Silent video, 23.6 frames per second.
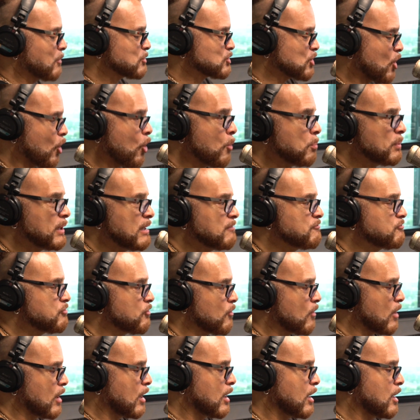was opening
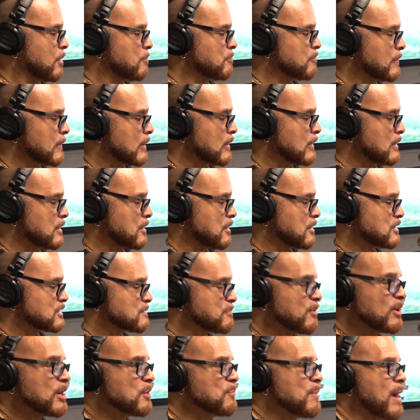for
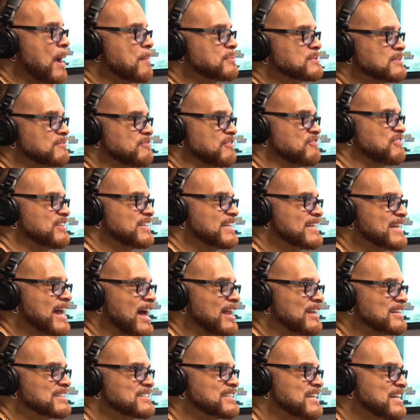Smokey Robinson for
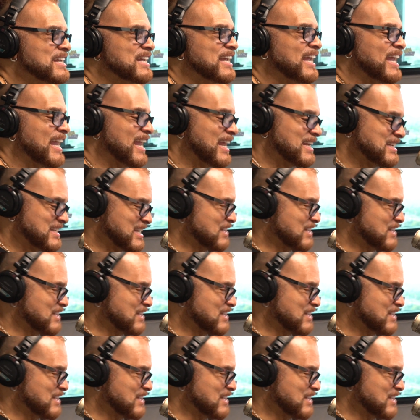$50 in